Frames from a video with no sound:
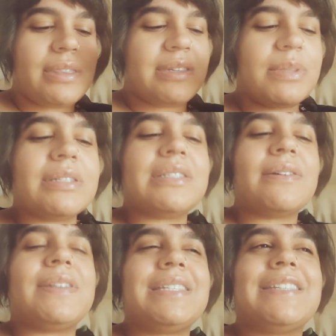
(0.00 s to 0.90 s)
some of the
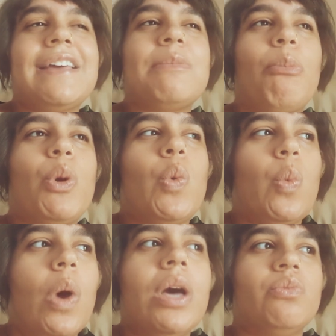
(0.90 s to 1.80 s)
stuff he said in book
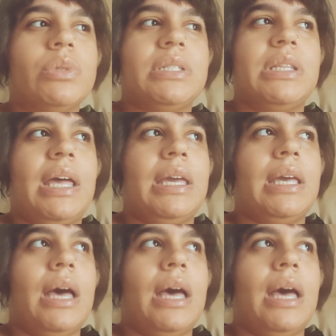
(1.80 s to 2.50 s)
one was like,